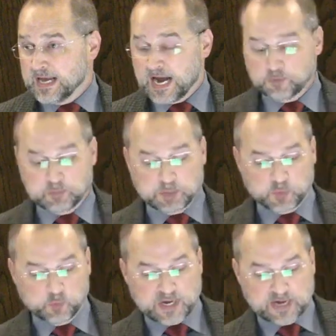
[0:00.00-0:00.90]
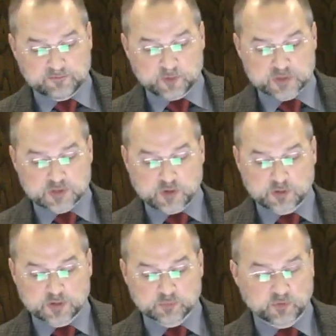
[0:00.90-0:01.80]
I remember when I first
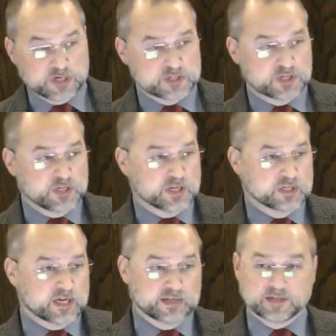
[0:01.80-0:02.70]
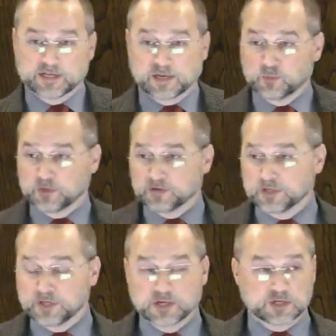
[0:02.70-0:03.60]
started preaching, and I think I'm one of
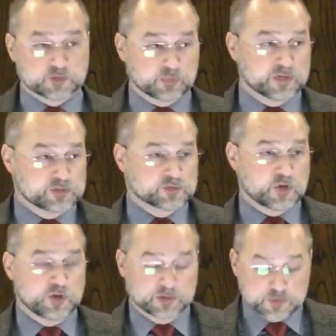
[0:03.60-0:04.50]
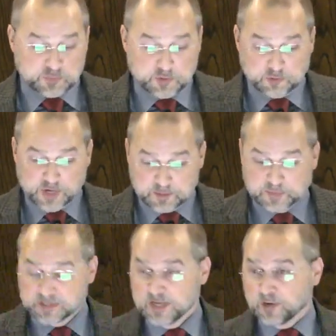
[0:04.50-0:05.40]
the youngest preachers on this program,
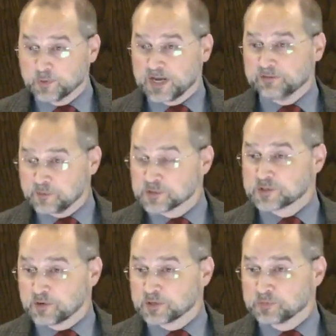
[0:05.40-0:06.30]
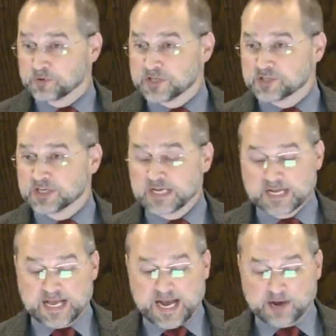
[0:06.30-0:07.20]
but when I first started
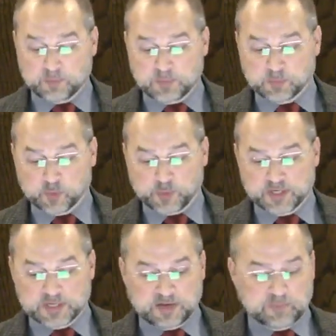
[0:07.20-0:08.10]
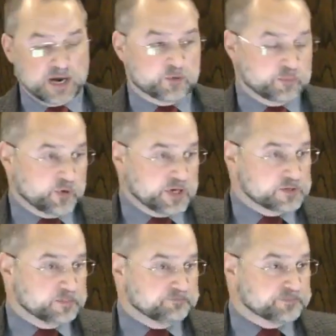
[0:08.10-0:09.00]
preaching, I remember we didn't have PowerPoint.